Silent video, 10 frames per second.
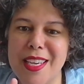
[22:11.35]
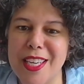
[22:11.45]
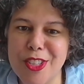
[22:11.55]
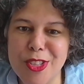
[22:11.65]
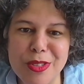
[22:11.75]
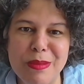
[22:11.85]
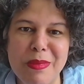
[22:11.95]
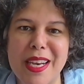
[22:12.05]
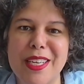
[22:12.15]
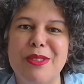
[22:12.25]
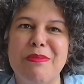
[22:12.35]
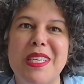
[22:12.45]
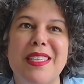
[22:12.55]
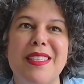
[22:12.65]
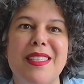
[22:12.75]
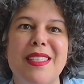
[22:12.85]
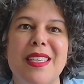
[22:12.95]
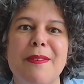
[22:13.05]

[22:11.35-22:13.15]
issues management,